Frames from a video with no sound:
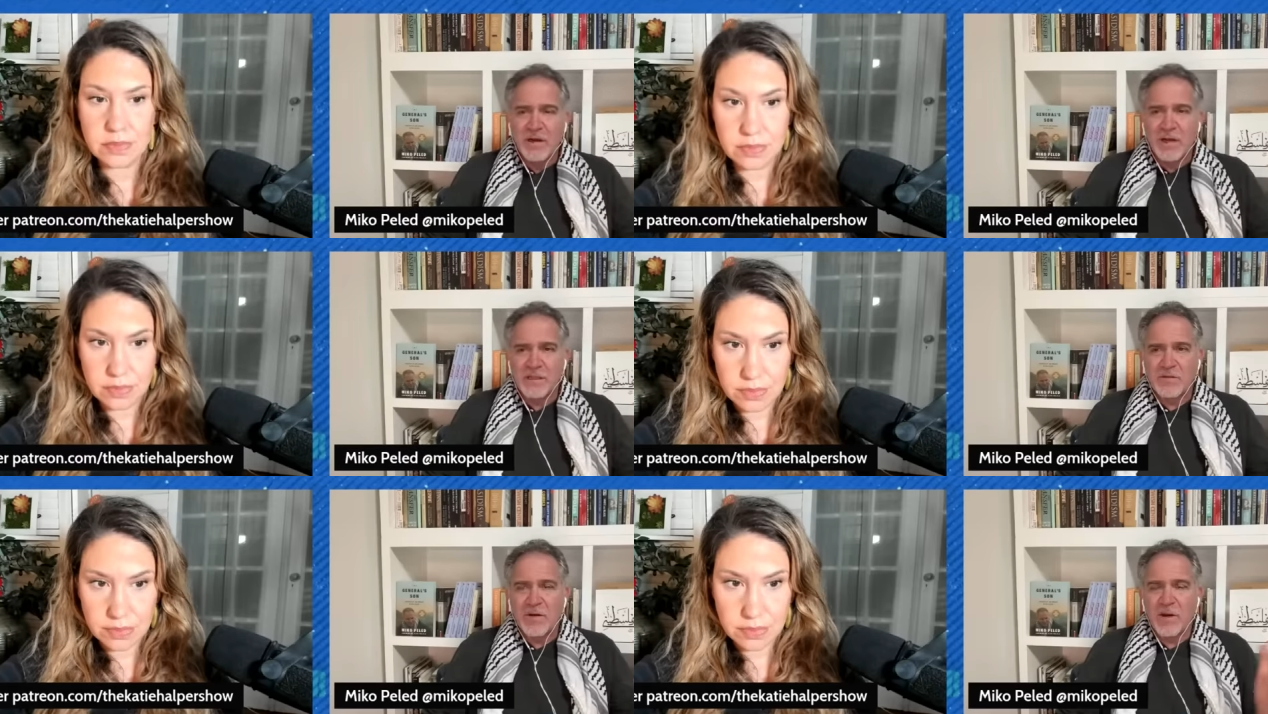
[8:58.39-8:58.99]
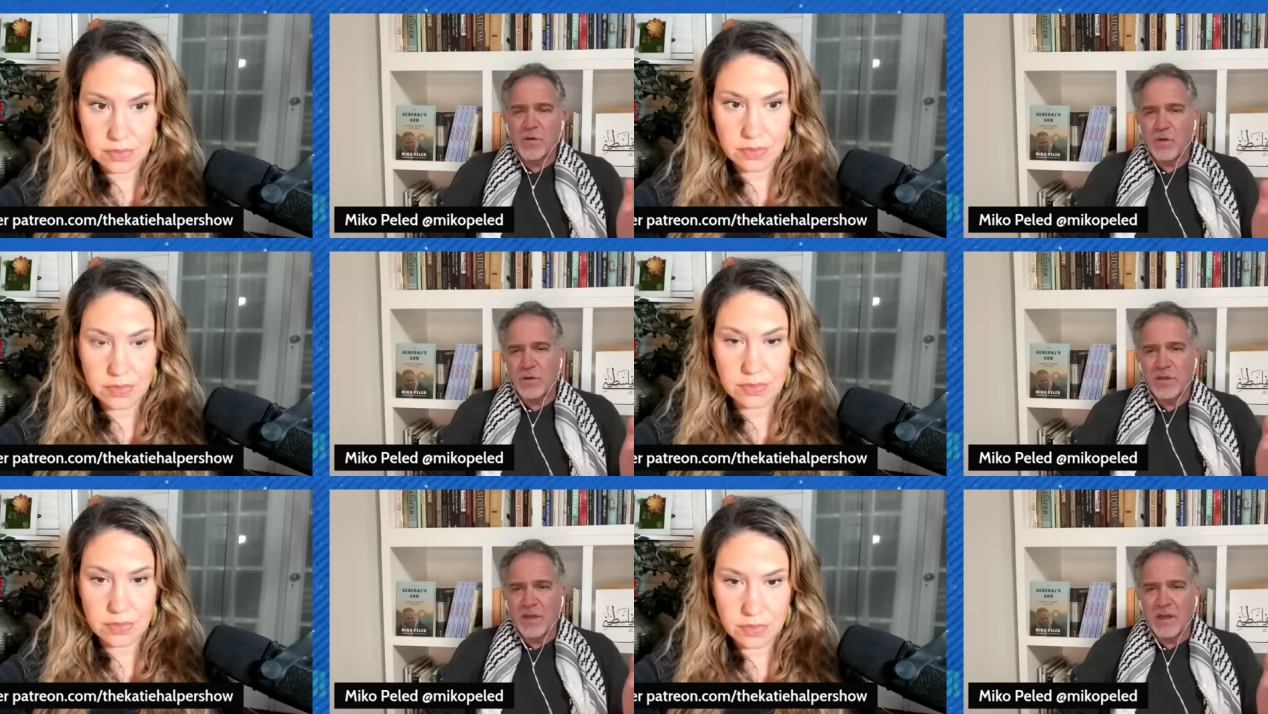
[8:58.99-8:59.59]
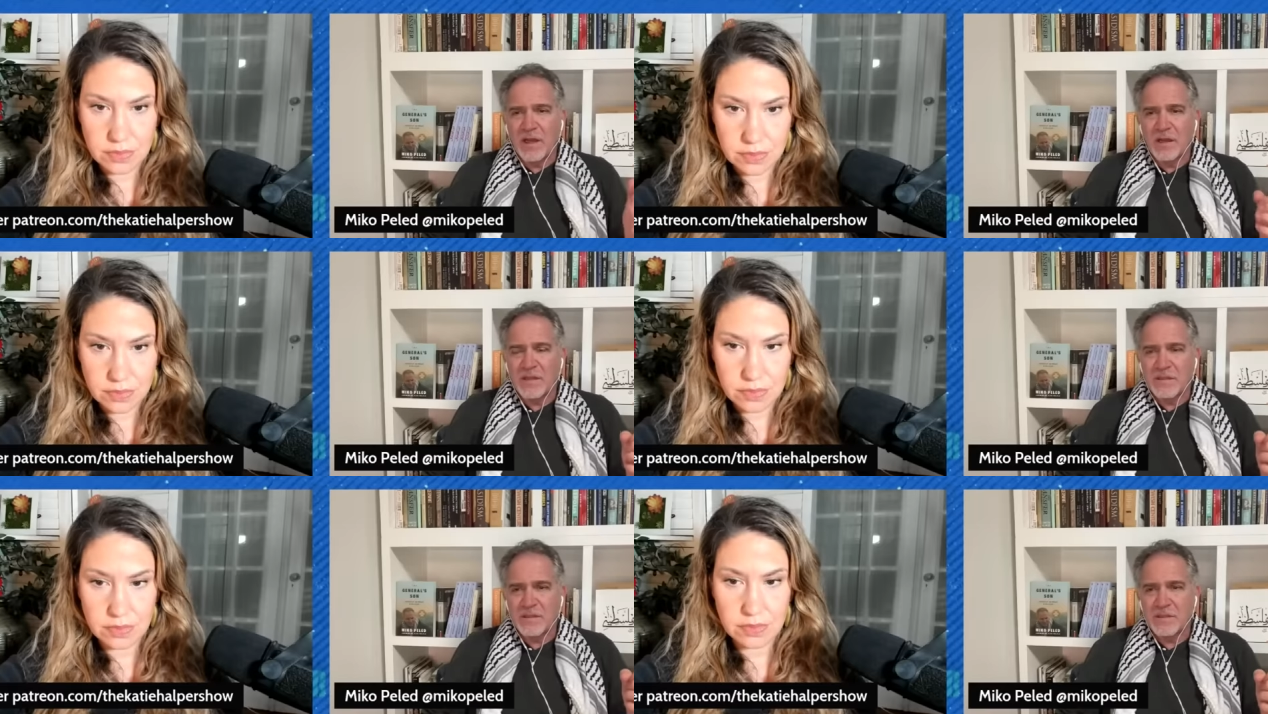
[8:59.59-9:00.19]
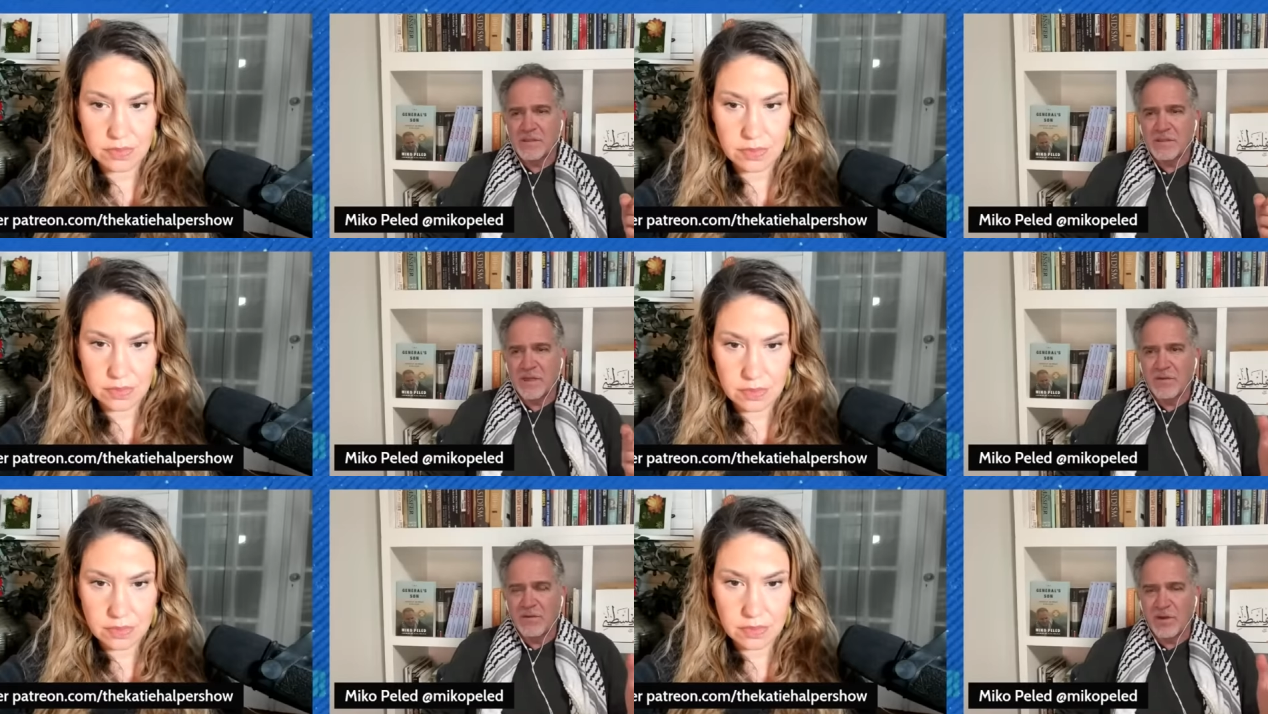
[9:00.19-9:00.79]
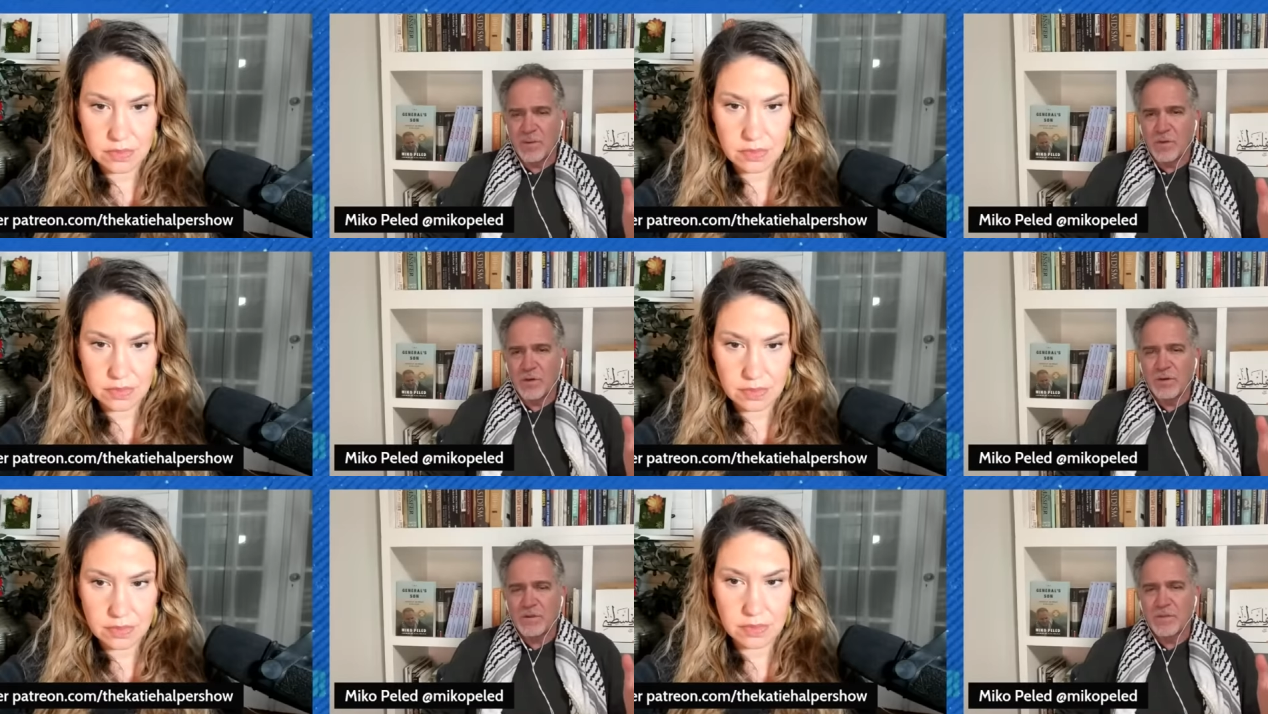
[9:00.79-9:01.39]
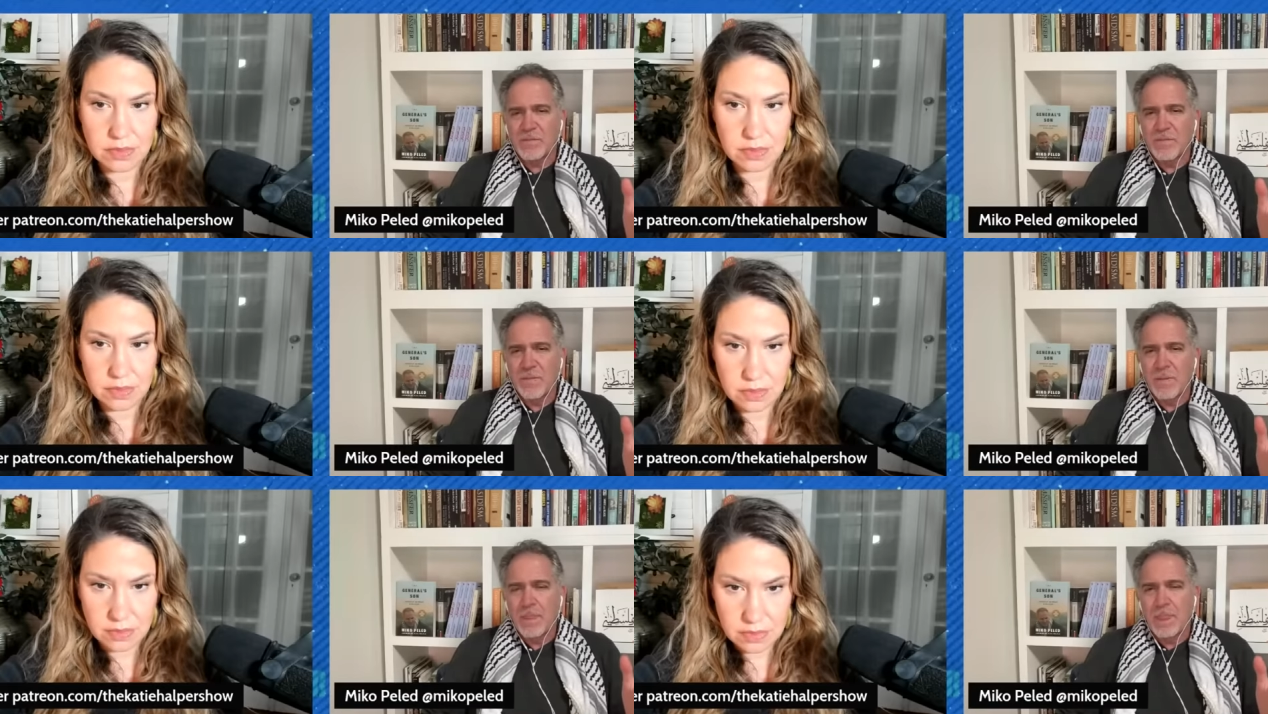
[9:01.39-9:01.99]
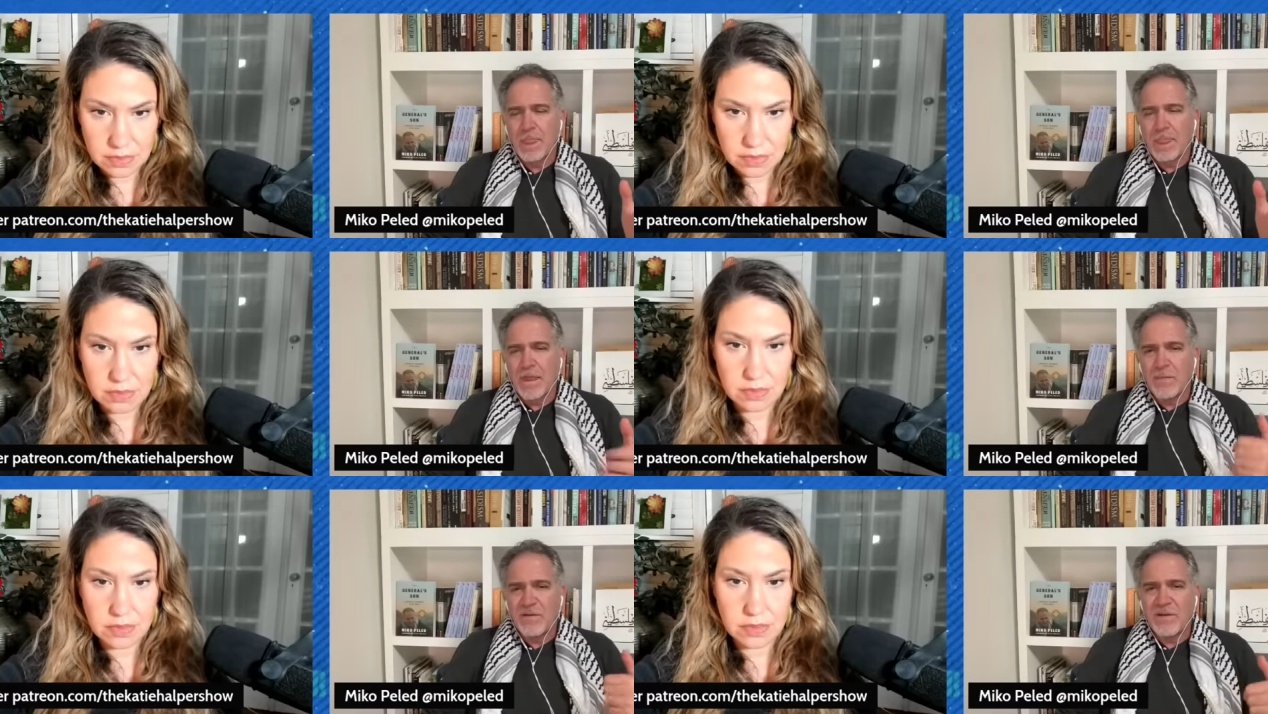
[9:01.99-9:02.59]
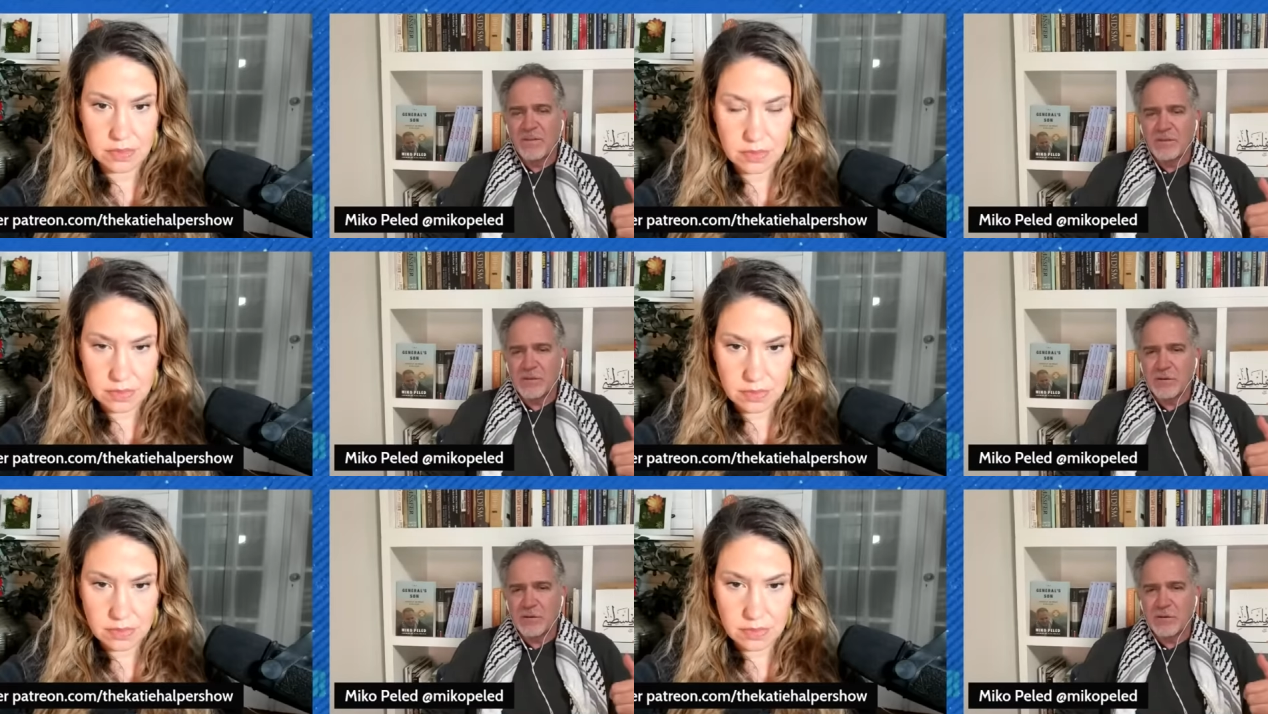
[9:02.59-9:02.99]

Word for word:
Speaker 1: as far north as Tel Aviv airport and my family's in